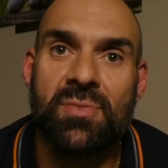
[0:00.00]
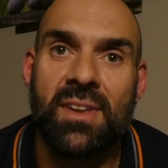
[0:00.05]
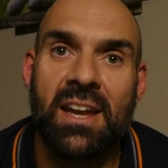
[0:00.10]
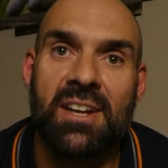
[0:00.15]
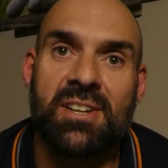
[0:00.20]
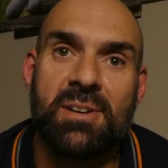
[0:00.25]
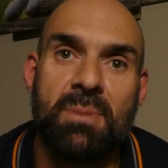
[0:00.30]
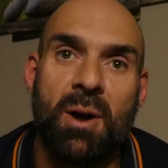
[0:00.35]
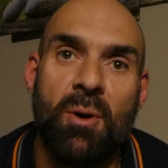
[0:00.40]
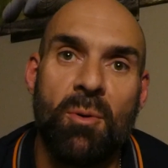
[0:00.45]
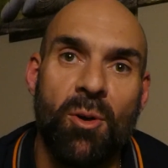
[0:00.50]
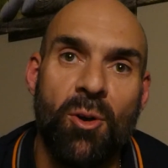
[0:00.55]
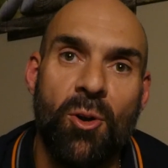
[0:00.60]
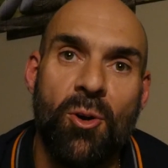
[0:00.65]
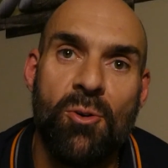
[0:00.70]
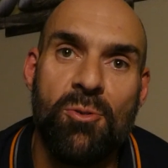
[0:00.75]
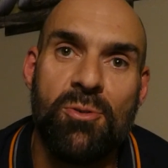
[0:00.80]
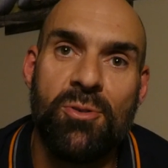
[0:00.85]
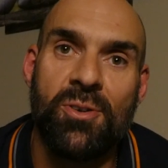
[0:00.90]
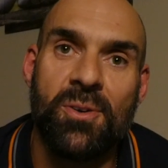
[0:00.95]
It's about
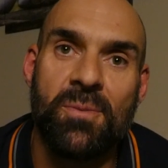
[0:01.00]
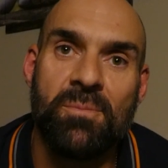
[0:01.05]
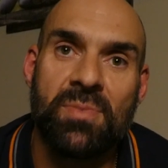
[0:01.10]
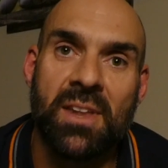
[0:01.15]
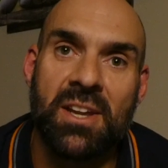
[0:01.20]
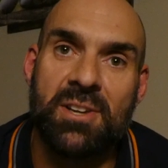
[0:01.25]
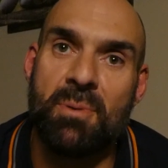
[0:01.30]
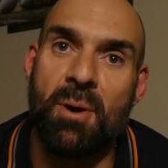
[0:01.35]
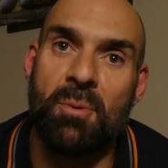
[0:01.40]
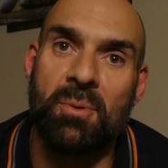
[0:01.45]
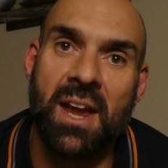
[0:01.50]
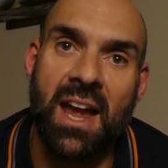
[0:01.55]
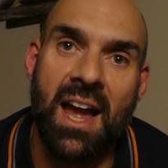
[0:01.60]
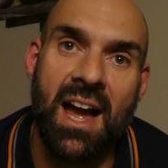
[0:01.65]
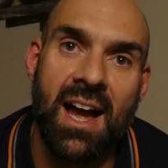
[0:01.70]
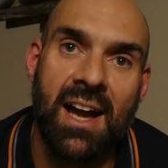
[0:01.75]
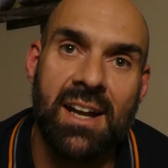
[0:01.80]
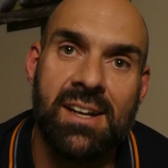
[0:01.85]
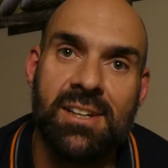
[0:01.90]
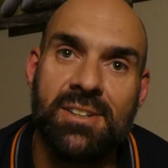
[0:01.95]
love. It's about
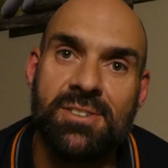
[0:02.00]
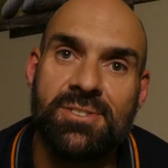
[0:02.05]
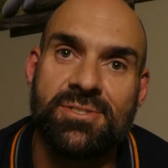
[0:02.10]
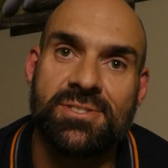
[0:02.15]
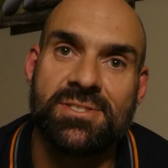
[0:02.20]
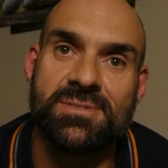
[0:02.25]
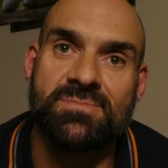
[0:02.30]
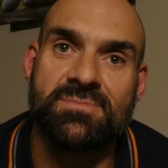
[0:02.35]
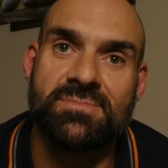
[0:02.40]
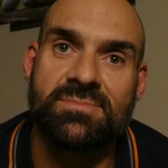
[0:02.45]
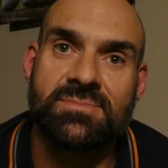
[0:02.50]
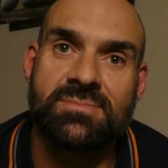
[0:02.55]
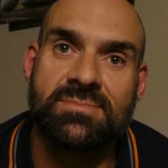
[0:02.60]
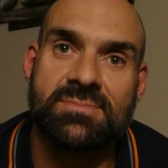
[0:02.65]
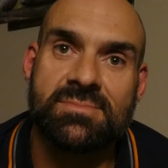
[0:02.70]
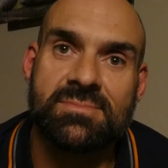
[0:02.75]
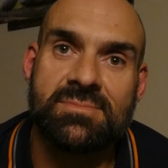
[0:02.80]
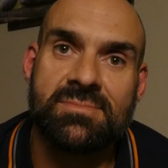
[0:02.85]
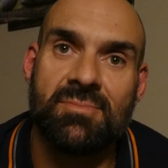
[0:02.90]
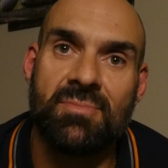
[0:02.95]
kindness.
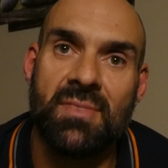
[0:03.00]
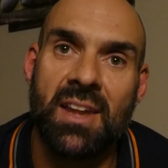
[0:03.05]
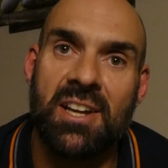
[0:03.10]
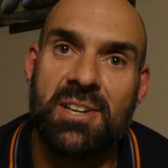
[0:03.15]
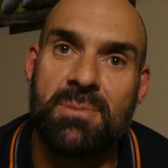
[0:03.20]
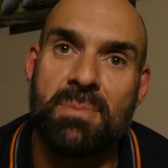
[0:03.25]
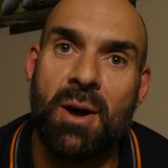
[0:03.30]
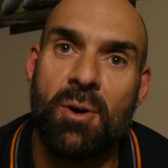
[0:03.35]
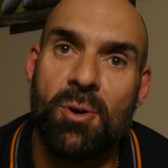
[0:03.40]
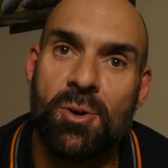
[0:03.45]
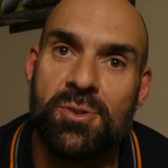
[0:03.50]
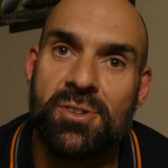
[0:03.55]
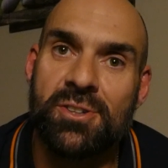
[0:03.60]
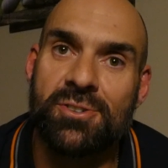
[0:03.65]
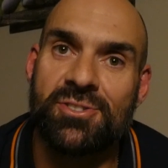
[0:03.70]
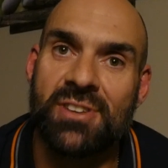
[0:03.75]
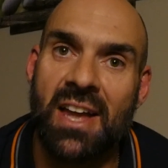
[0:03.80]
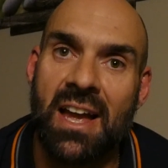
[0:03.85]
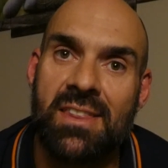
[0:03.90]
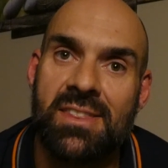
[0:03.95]
It's about
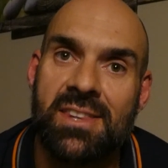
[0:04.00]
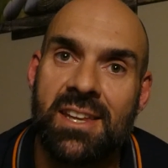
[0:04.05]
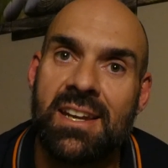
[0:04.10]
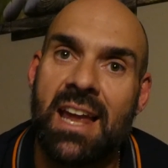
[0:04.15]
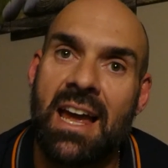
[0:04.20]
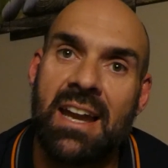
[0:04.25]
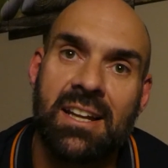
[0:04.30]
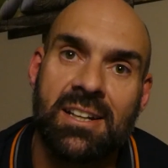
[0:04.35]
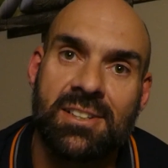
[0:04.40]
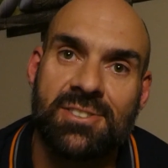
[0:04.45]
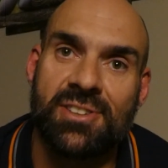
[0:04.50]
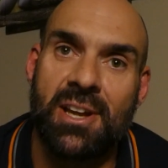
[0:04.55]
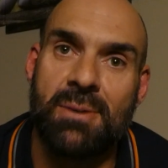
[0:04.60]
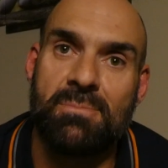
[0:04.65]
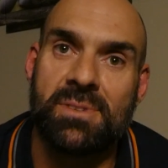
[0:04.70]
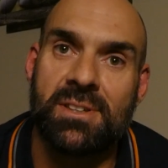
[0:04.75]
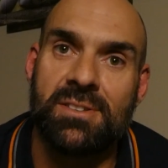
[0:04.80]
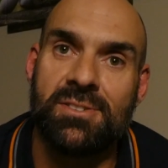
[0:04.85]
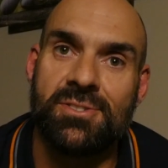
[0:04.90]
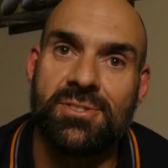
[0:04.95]
understanding and
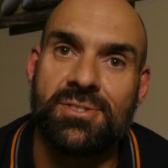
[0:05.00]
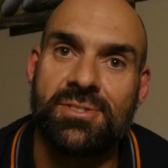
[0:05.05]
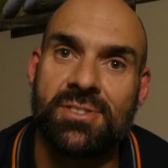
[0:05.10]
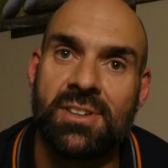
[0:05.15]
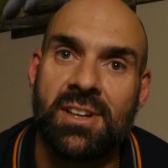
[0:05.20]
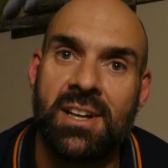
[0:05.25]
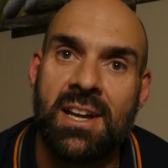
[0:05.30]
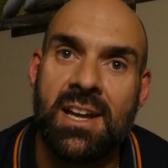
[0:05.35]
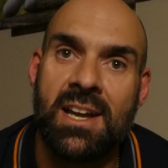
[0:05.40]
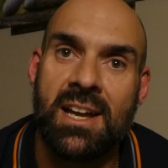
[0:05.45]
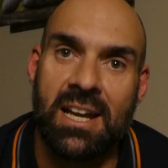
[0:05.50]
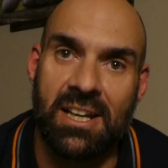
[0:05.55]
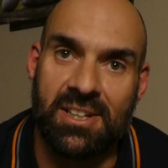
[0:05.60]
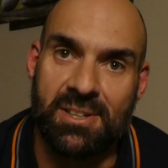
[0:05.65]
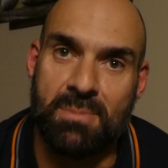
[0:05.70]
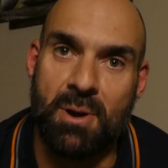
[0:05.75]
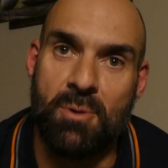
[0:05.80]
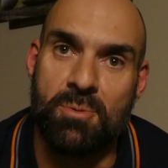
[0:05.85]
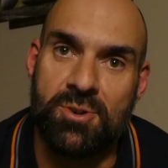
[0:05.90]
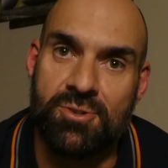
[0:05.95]
acceptance. It's
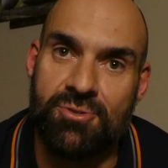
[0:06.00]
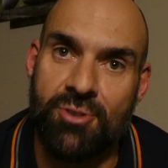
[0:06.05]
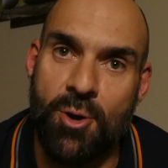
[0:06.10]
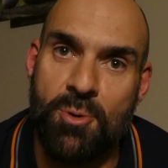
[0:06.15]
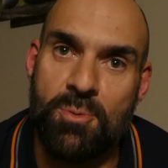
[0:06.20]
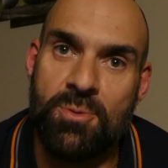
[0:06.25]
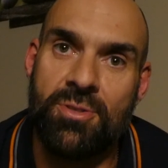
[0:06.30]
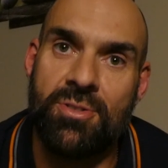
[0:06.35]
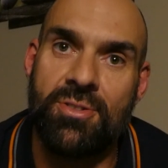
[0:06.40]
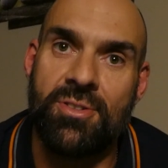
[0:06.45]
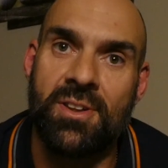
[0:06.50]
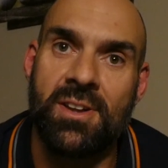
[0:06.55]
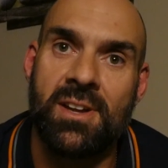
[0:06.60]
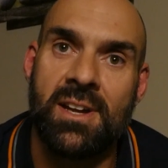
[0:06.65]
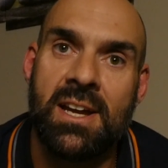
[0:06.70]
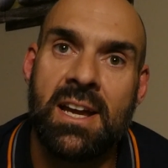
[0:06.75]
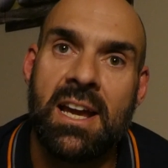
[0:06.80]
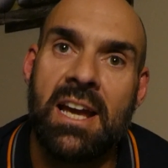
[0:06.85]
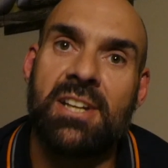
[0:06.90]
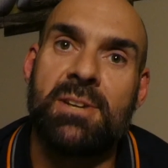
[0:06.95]
about growth.
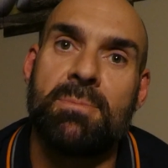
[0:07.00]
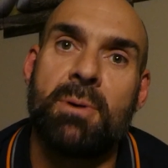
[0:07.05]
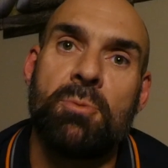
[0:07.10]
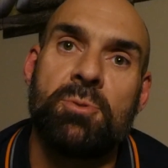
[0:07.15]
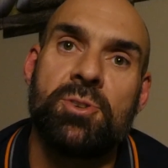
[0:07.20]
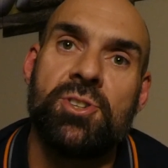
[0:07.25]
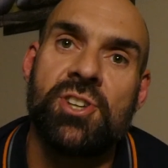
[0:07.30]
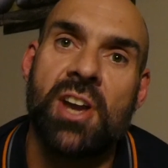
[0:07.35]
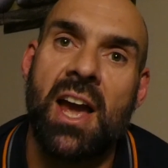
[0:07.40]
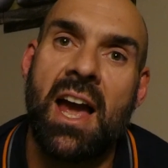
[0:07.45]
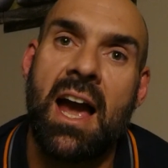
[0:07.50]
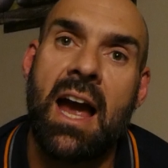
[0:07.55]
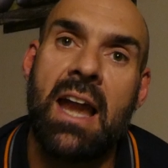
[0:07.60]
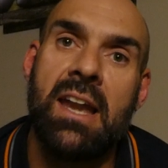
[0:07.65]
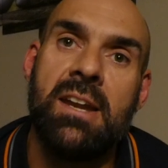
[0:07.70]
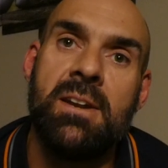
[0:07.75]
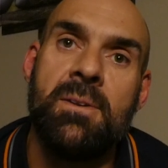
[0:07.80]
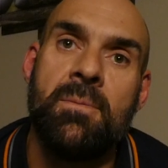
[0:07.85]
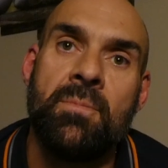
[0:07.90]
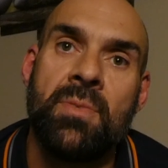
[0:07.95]
It's about
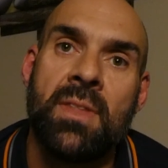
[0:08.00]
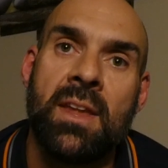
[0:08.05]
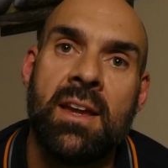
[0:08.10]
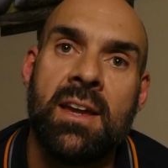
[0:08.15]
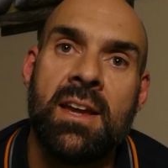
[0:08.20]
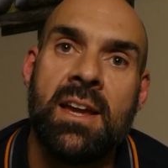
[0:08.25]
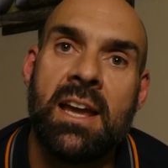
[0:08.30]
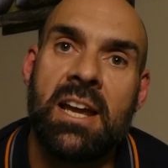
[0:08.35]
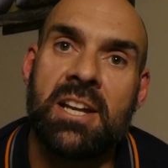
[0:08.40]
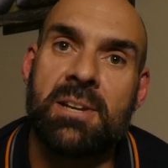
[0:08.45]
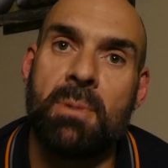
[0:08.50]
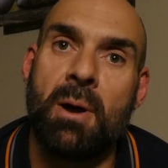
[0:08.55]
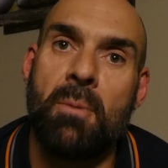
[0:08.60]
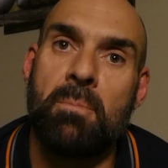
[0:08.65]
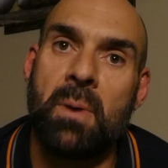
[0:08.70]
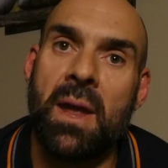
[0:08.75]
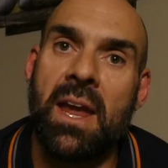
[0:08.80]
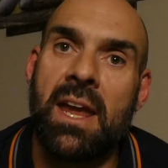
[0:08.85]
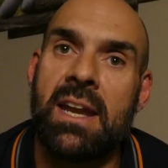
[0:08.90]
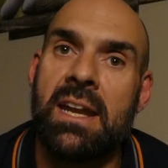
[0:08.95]
shining. It's about
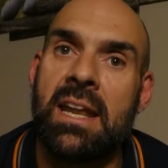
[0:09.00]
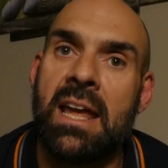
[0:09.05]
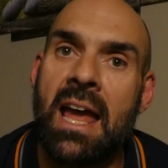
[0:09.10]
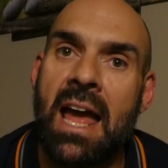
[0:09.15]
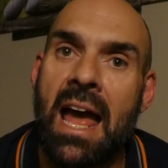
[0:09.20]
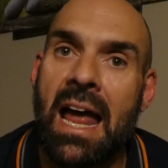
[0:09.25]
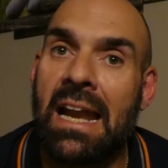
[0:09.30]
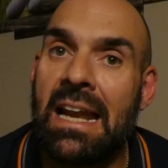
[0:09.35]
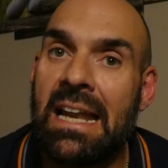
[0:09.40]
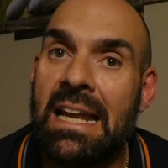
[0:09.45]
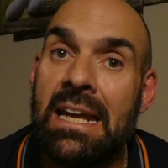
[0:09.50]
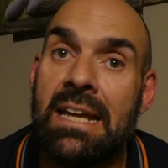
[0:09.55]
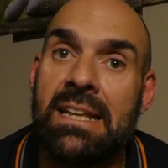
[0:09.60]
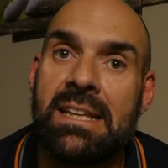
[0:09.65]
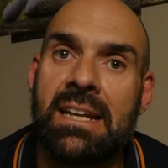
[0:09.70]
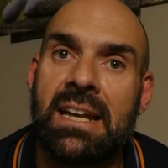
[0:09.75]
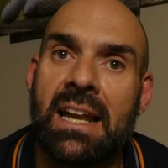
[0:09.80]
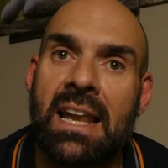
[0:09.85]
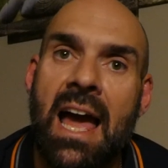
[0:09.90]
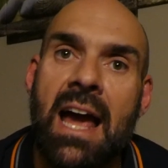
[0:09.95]
being a
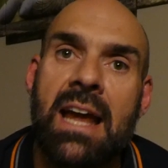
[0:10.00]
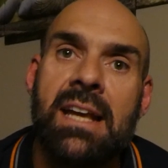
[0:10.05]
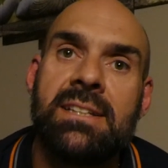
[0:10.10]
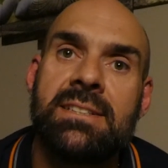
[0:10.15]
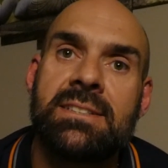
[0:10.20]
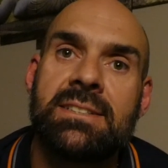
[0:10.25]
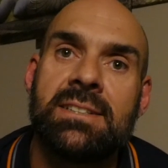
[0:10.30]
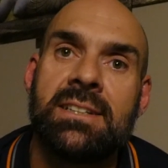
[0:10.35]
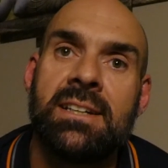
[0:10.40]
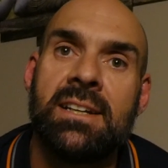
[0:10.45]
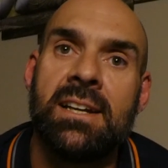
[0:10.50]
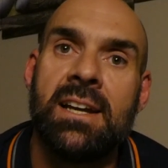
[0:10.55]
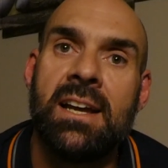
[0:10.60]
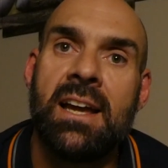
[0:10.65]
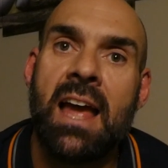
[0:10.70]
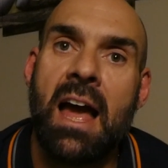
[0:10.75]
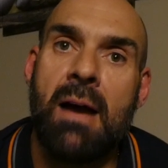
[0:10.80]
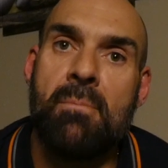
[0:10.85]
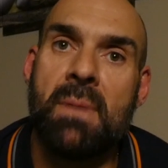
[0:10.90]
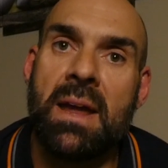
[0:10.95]
leading light
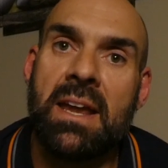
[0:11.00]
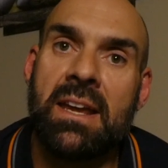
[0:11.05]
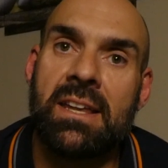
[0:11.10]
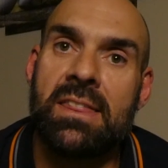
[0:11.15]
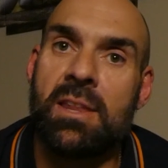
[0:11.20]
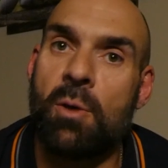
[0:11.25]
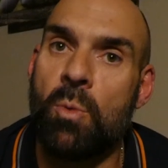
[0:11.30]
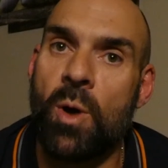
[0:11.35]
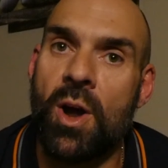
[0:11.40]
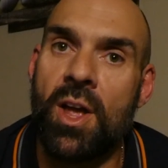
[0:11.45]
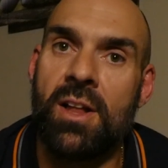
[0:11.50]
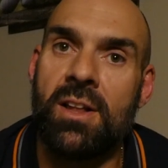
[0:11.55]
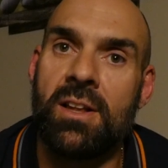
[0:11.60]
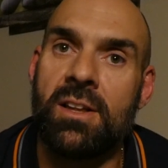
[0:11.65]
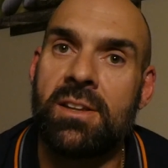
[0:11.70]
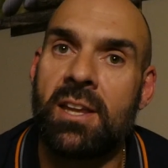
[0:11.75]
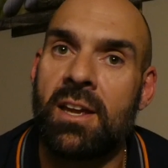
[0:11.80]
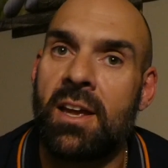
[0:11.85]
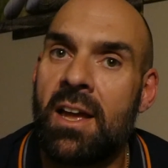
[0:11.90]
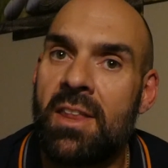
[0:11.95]
and making the
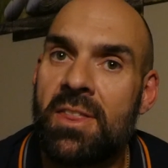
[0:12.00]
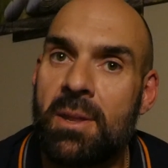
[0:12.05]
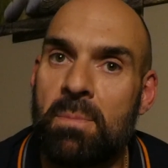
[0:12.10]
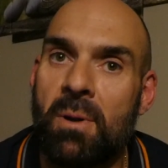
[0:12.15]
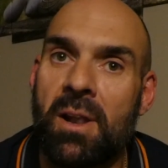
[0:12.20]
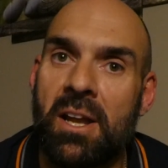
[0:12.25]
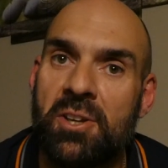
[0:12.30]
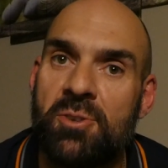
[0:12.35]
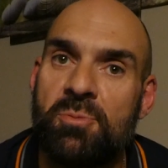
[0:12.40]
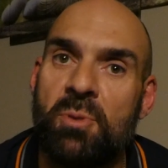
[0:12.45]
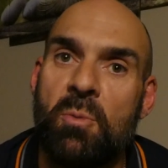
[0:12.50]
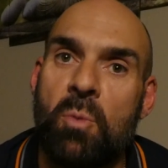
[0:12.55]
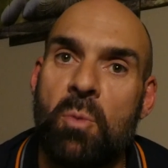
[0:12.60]
world the place we